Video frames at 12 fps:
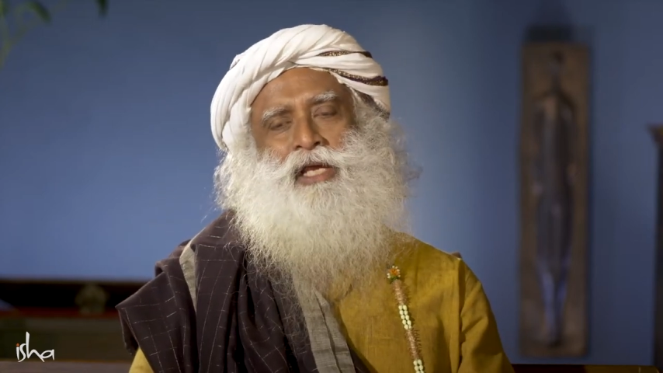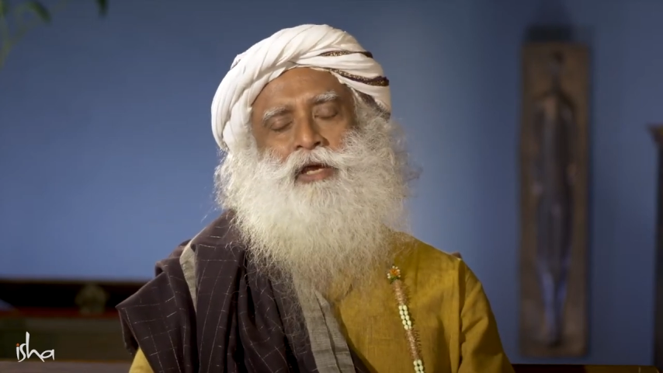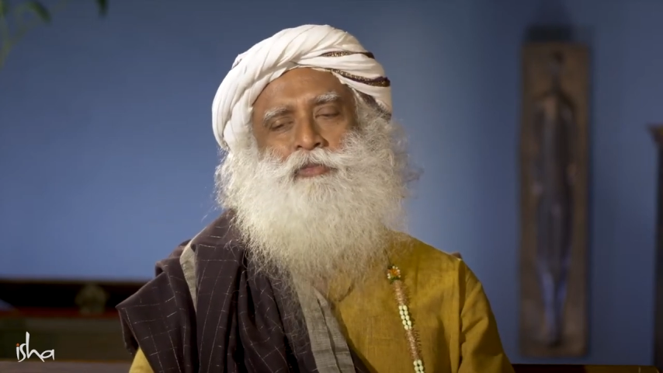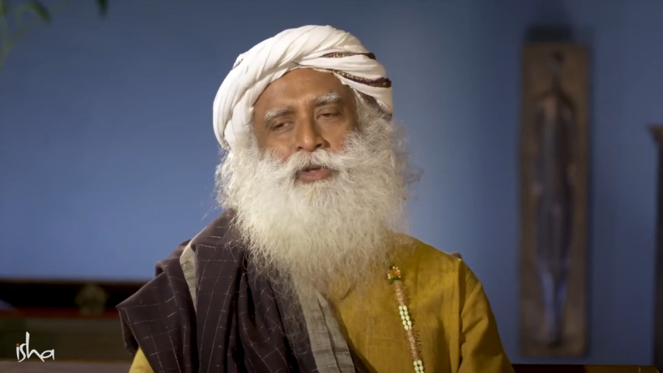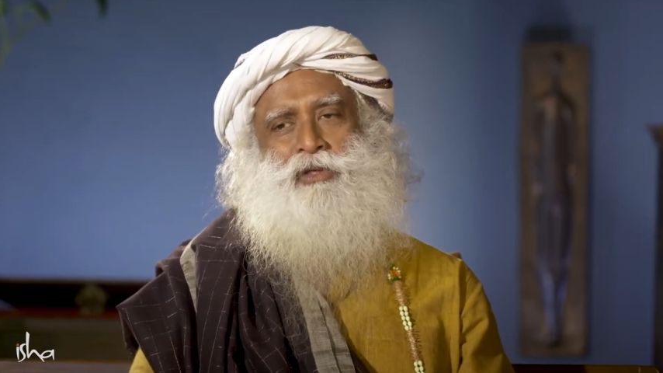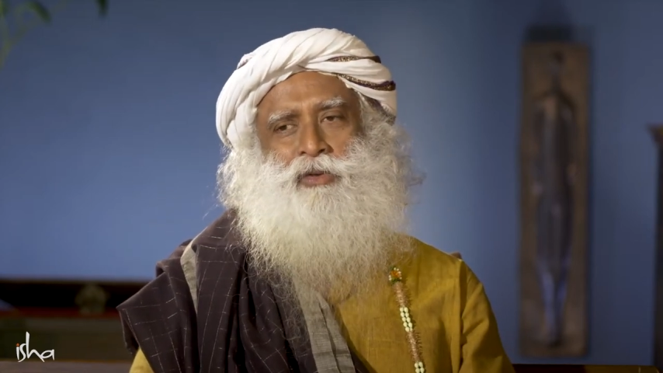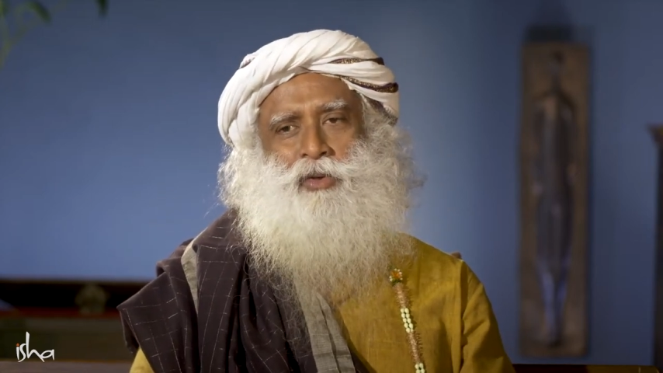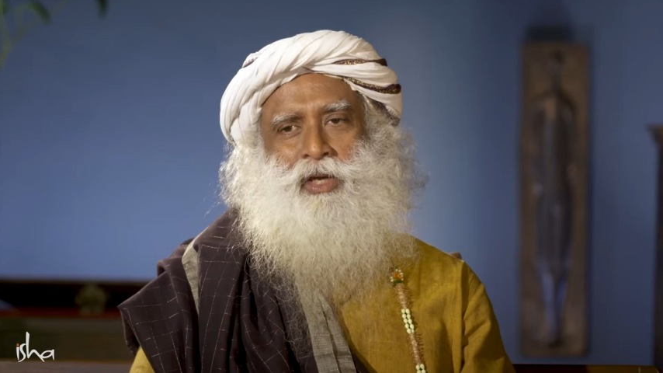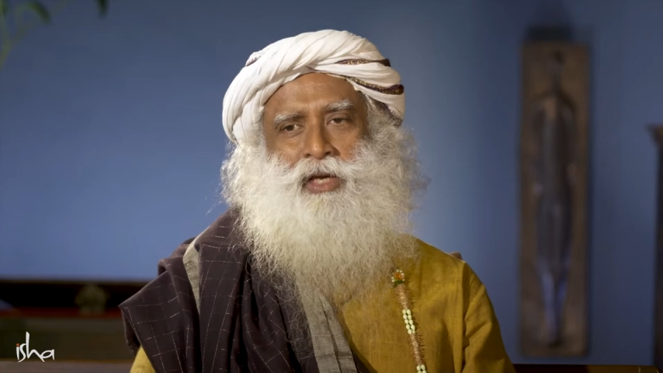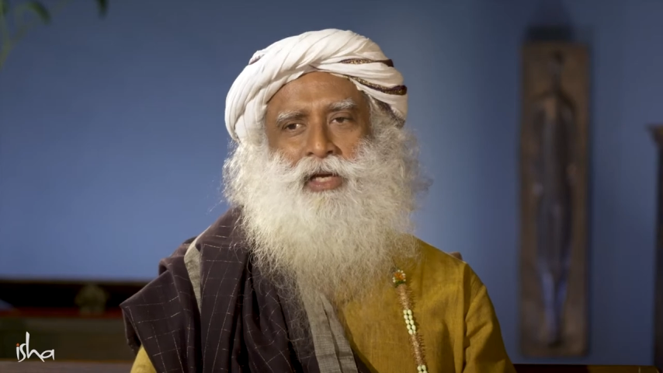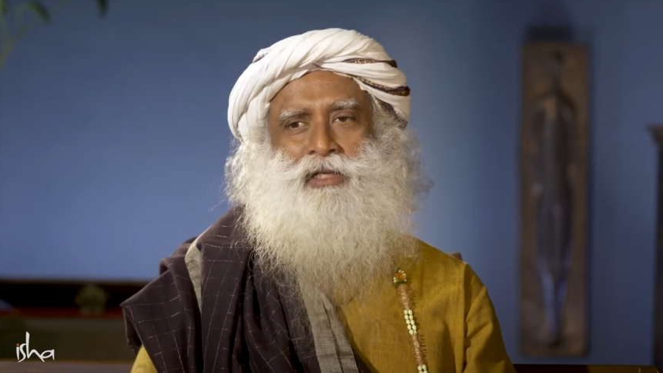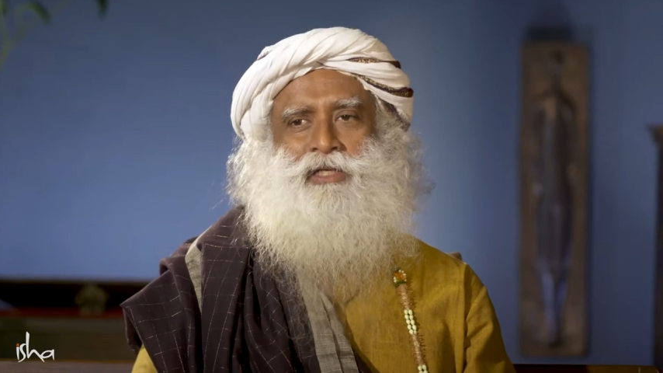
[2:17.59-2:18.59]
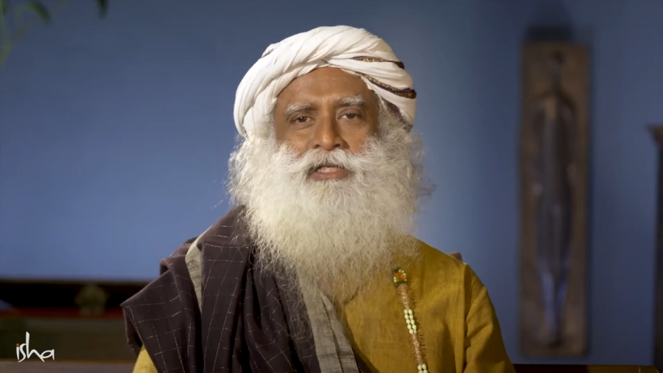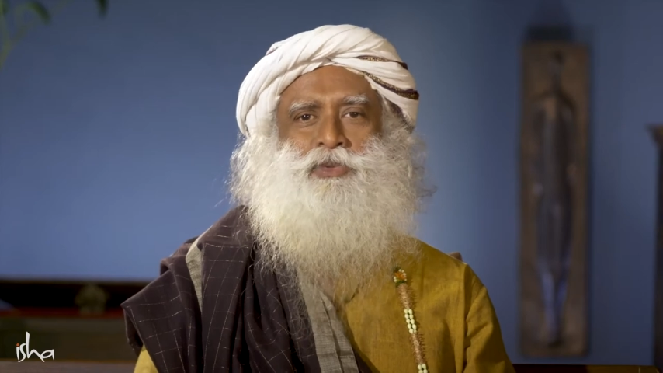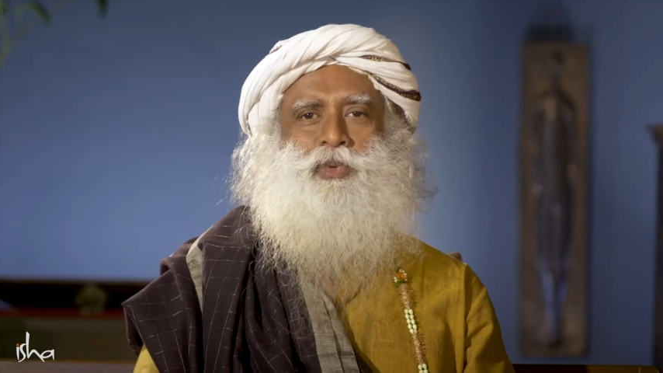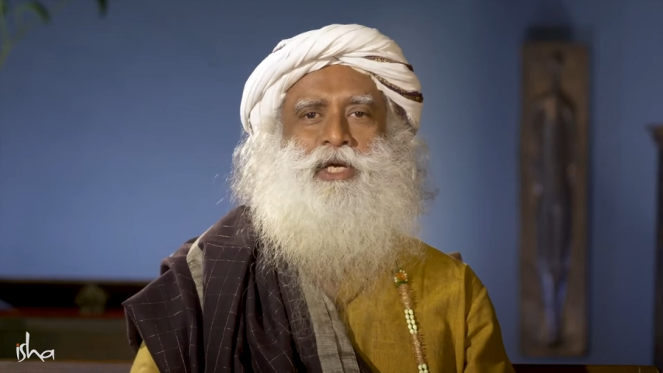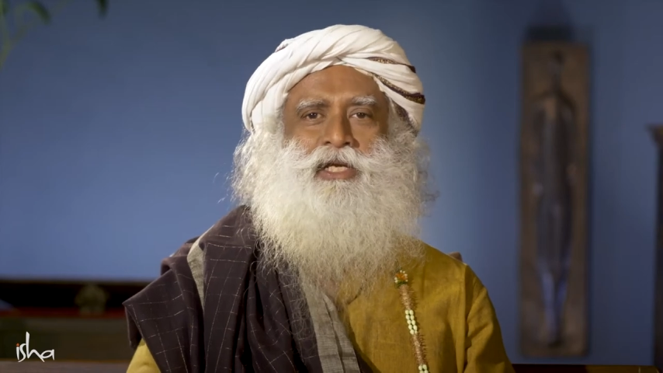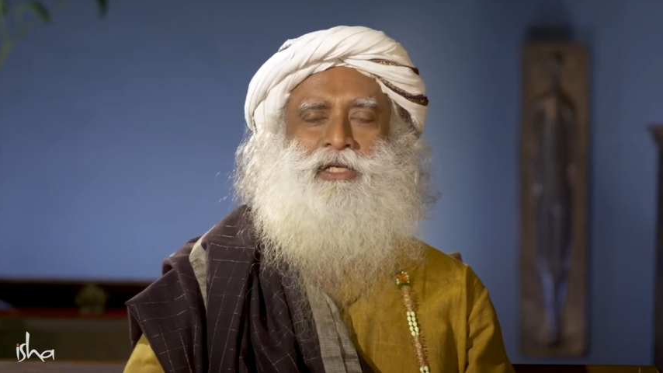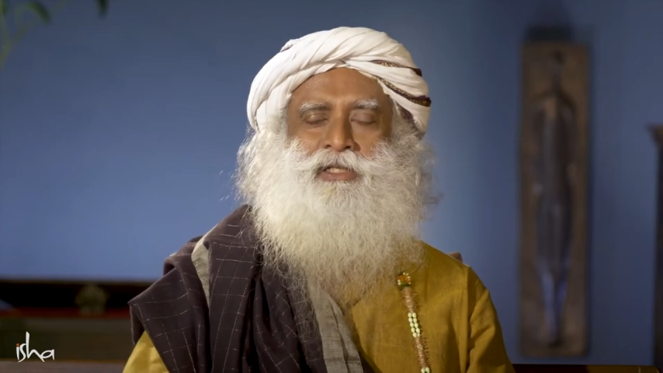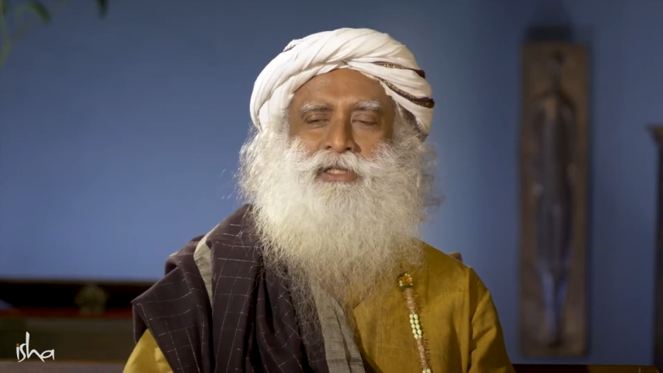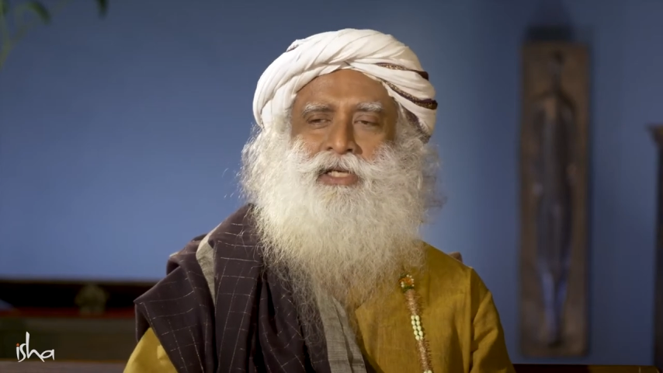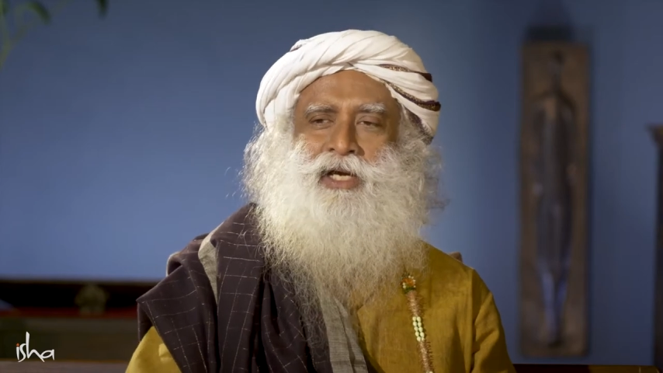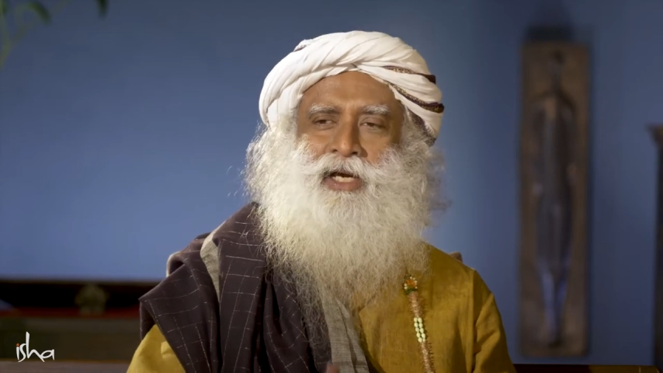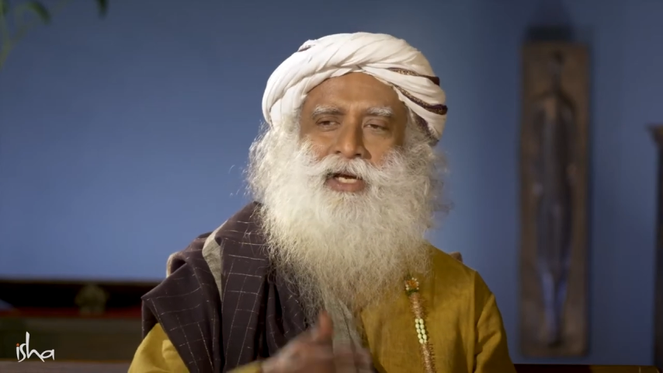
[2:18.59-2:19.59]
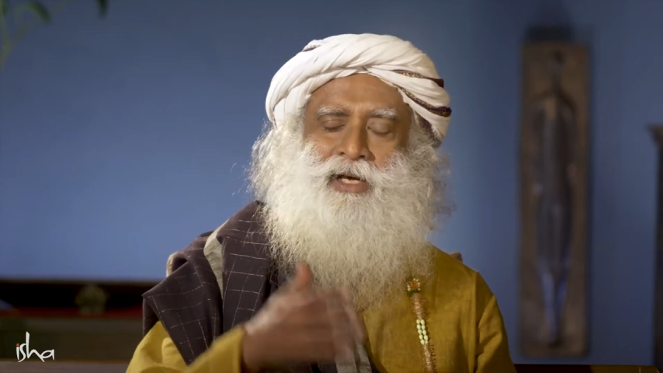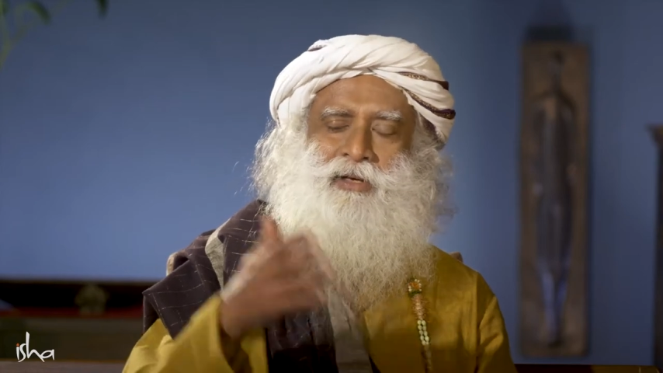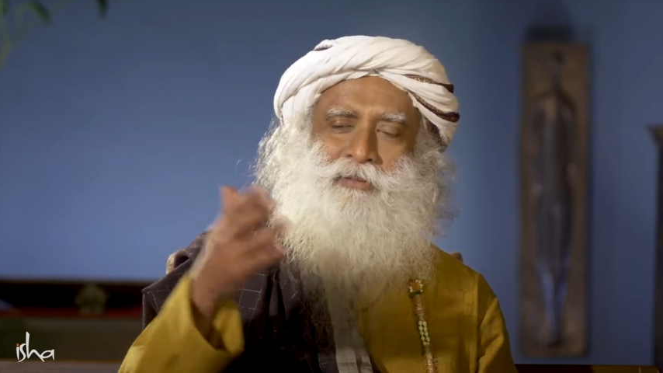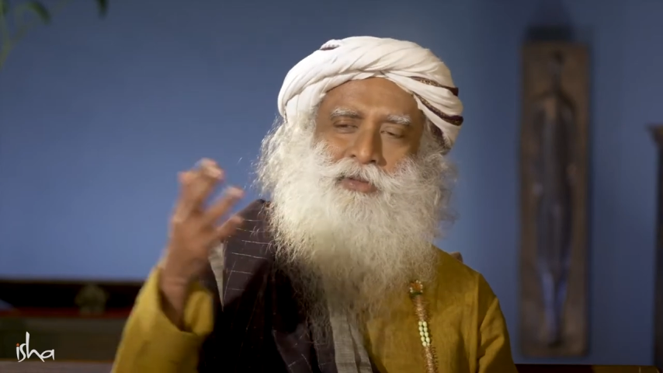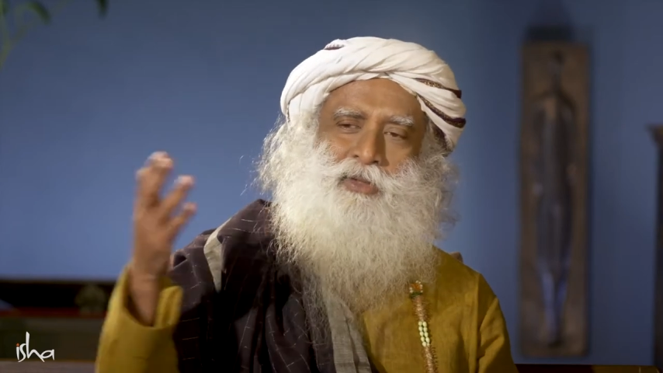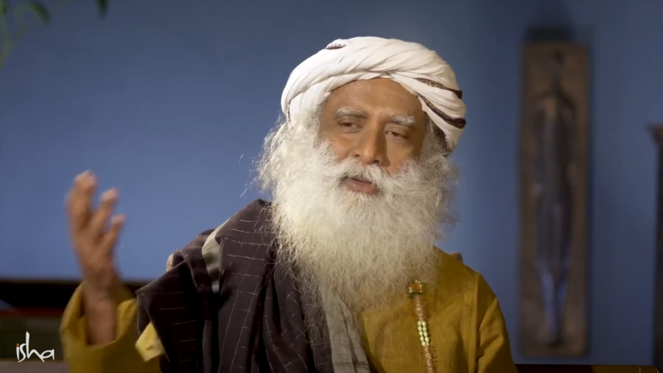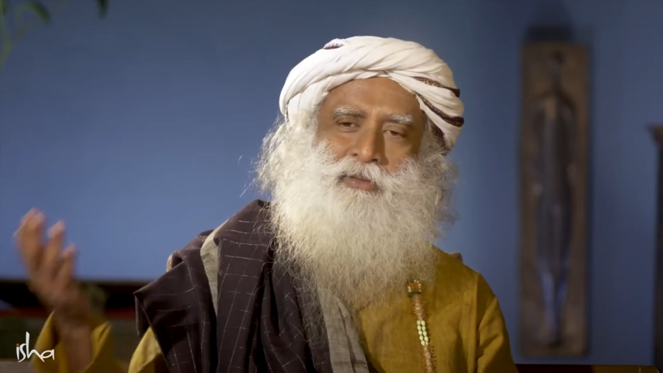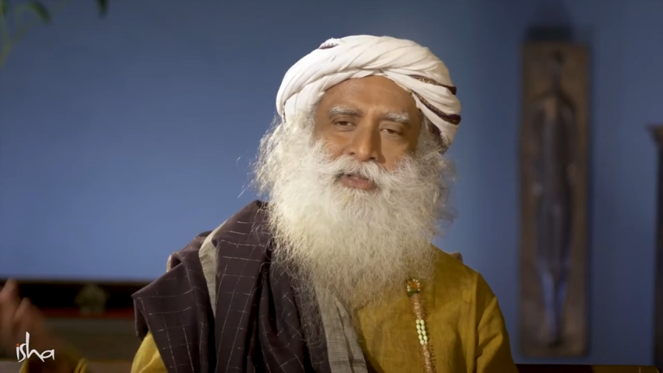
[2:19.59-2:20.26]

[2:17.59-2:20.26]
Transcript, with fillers: I've been looking at these various, you know,